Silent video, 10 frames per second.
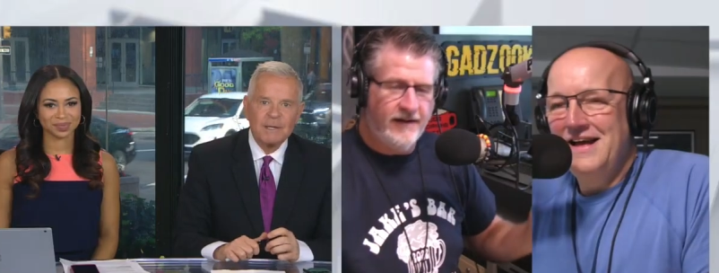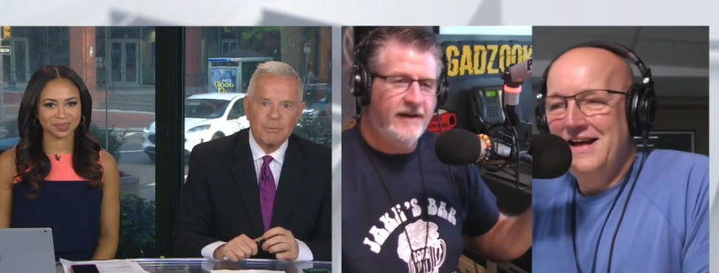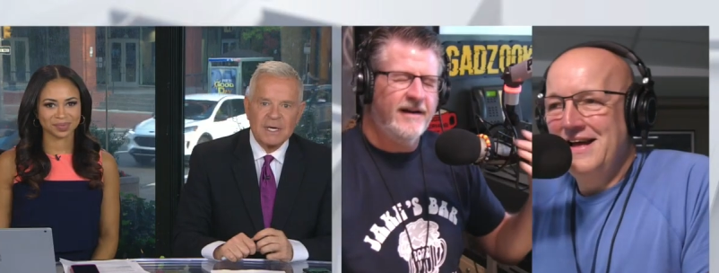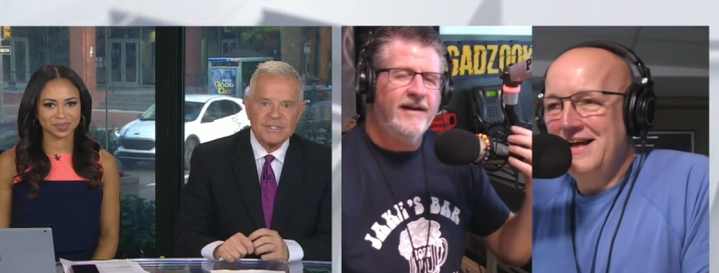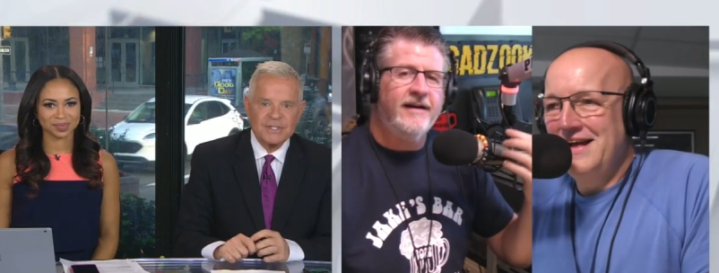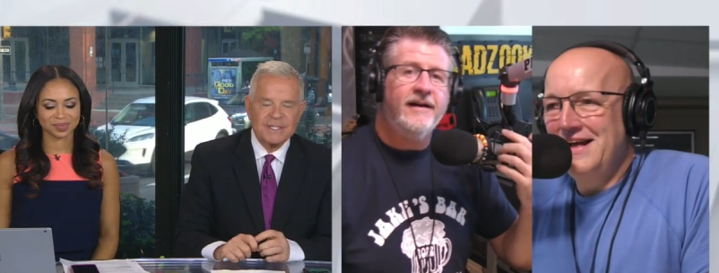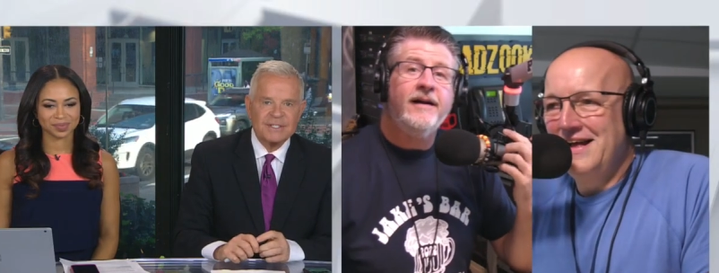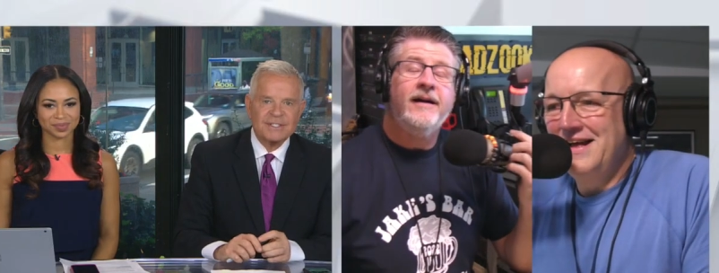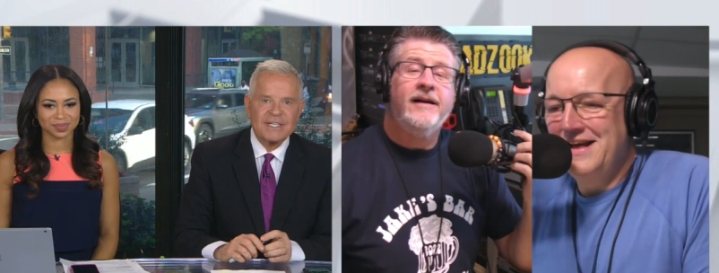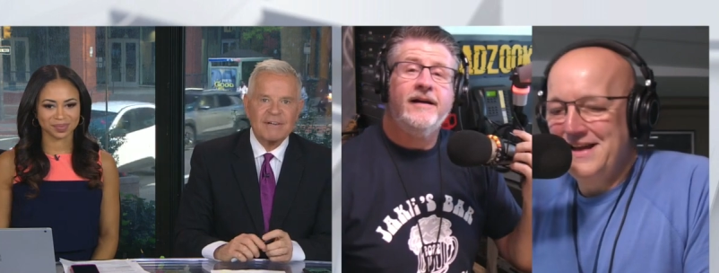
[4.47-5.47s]
Speaker 1: Preston and
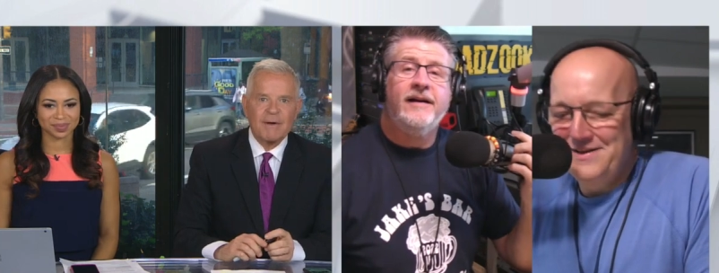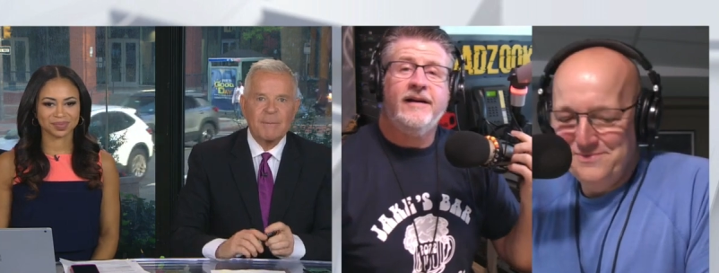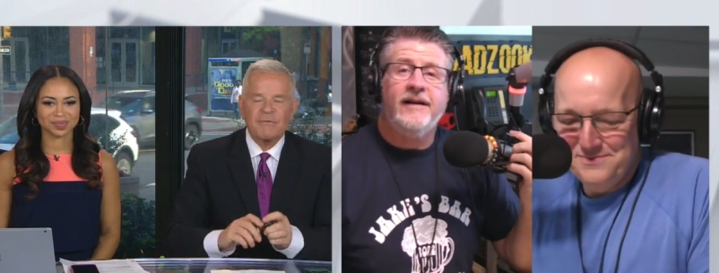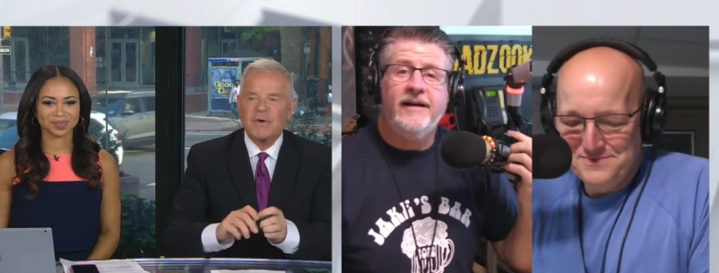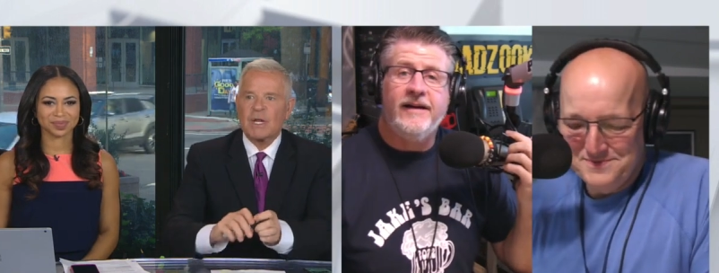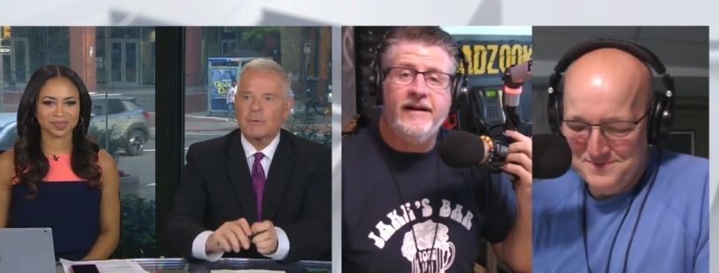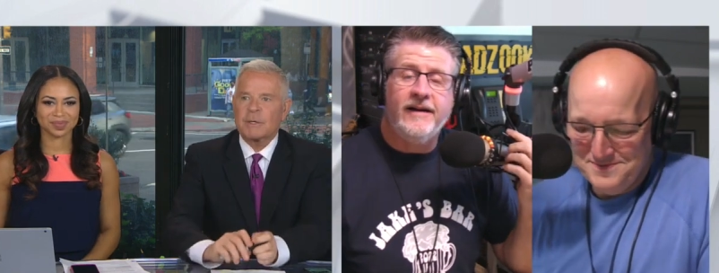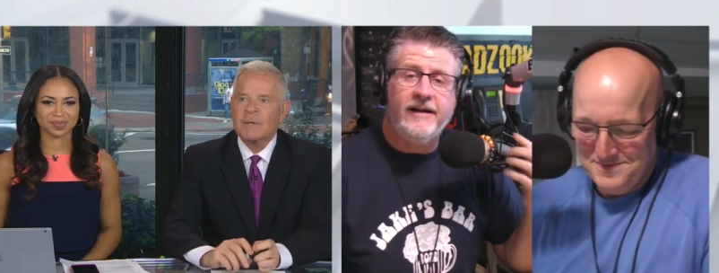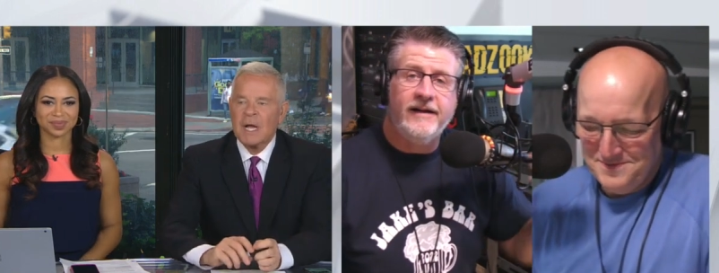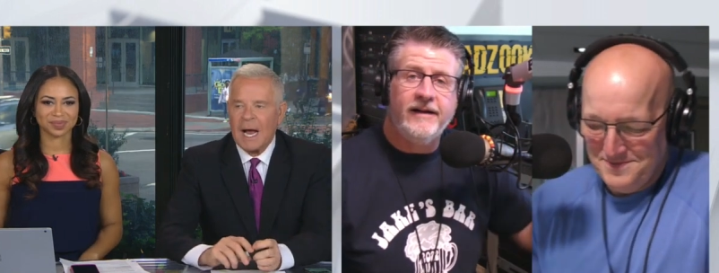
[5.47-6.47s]
Steve, I've been following
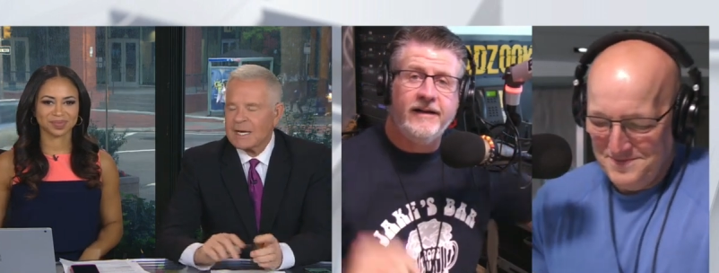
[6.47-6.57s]
him, I